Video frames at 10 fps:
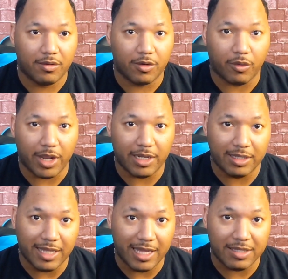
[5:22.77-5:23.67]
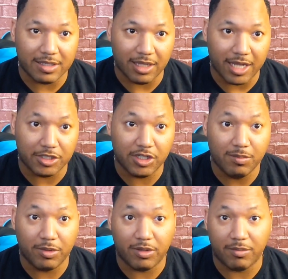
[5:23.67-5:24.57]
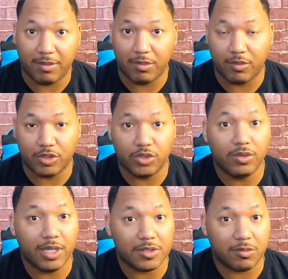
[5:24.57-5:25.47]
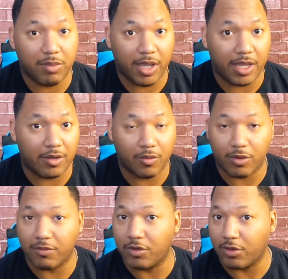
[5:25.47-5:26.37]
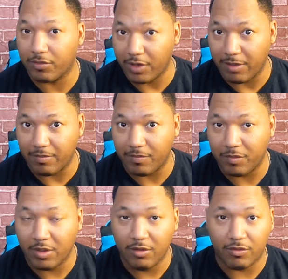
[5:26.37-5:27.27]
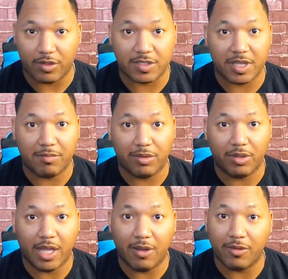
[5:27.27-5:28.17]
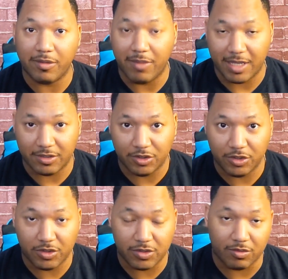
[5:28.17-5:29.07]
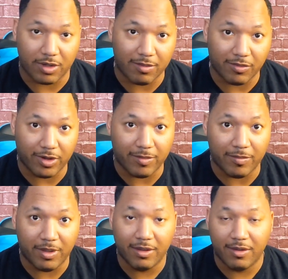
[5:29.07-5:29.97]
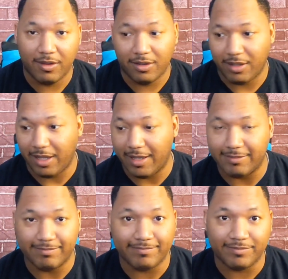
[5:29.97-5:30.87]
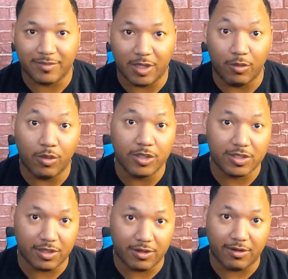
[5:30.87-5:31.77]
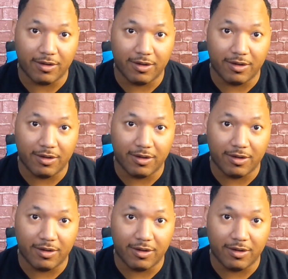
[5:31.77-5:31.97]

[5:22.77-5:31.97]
Granted, that is a lot cheaper than maybe what you guys are paying wherever you're from. For example, out in Massachusetts, where I'm from, in Worcester,